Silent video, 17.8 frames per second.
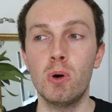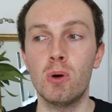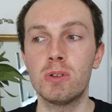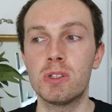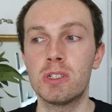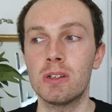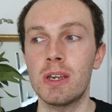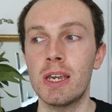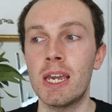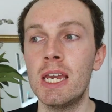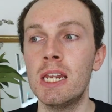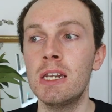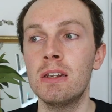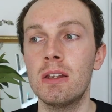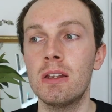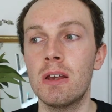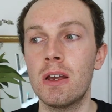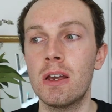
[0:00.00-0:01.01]
But
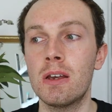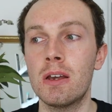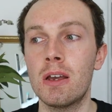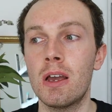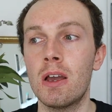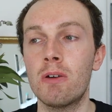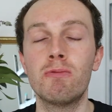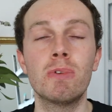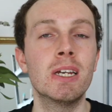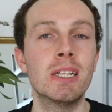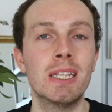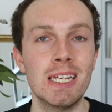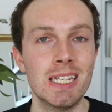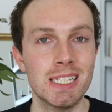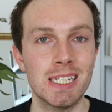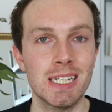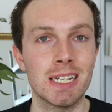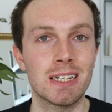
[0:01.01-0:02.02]
in
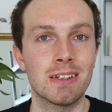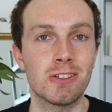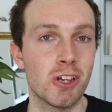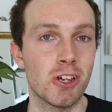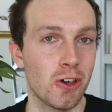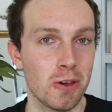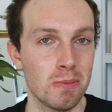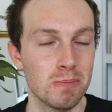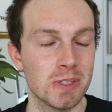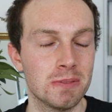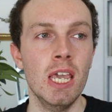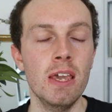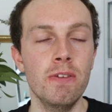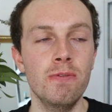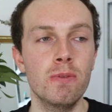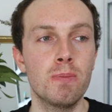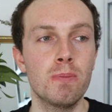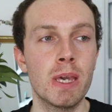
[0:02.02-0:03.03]
realistic terms,
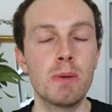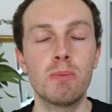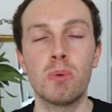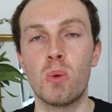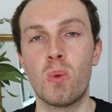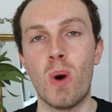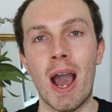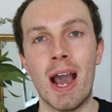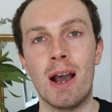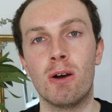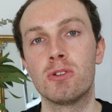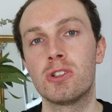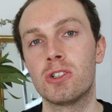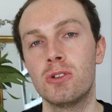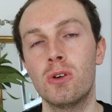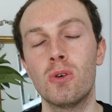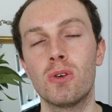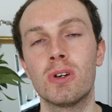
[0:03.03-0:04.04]
if people were out
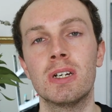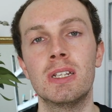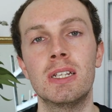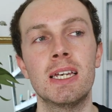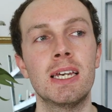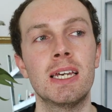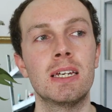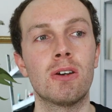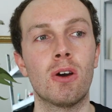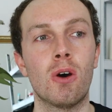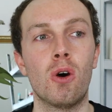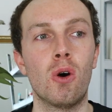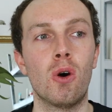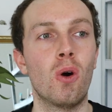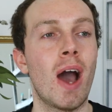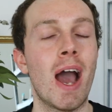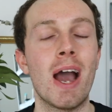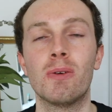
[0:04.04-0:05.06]
snorkeling
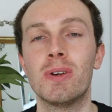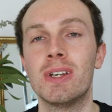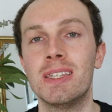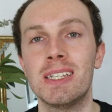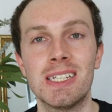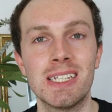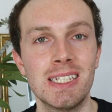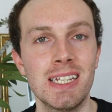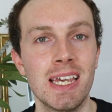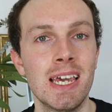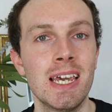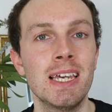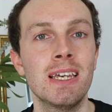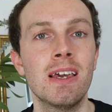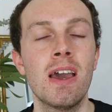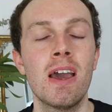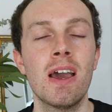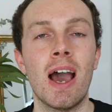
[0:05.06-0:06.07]
or out in the
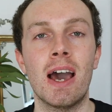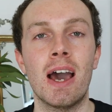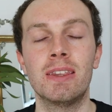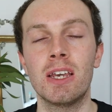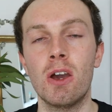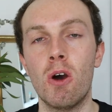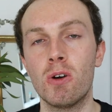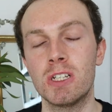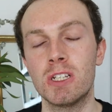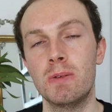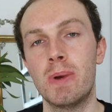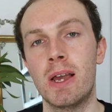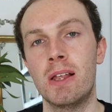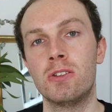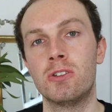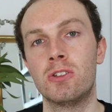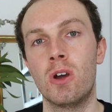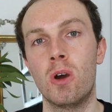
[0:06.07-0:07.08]
sea and the
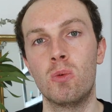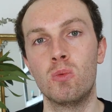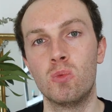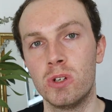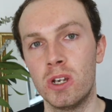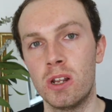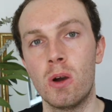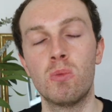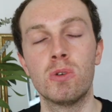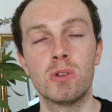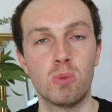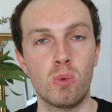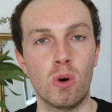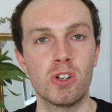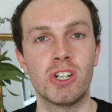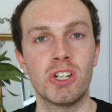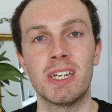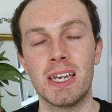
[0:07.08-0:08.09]
oxybenzone, you know, was
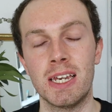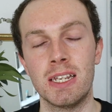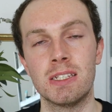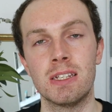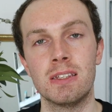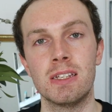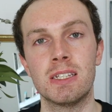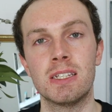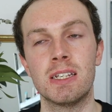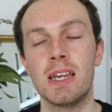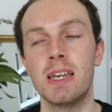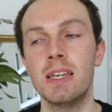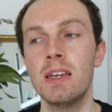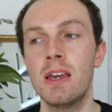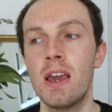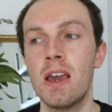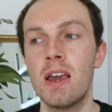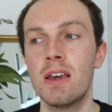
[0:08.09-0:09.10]
washing into the
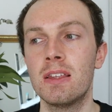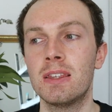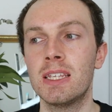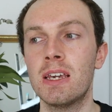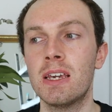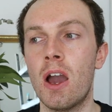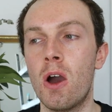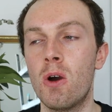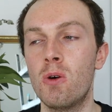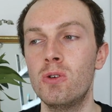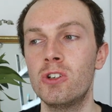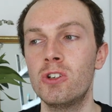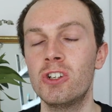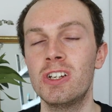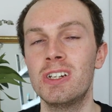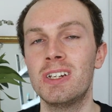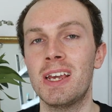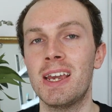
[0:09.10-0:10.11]
sea, the
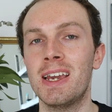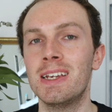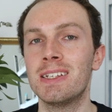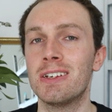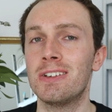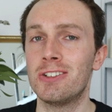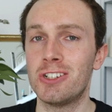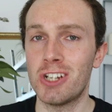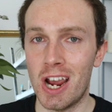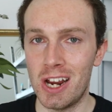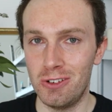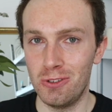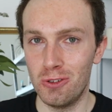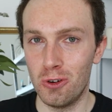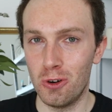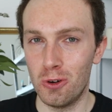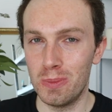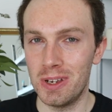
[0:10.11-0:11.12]
ocean is
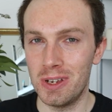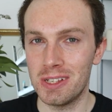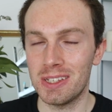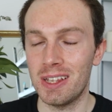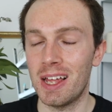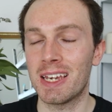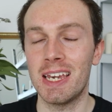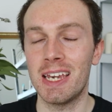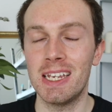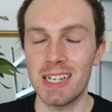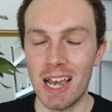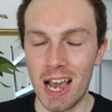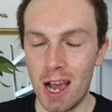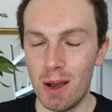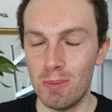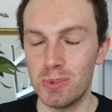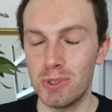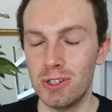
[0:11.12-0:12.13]
ginormous, like it is
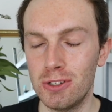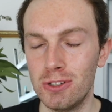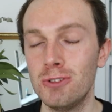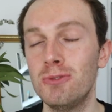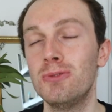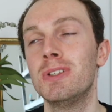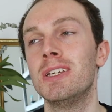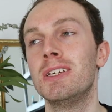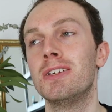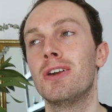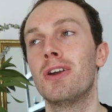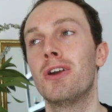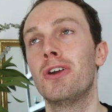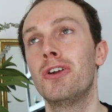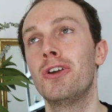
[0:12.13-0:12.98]
absolutely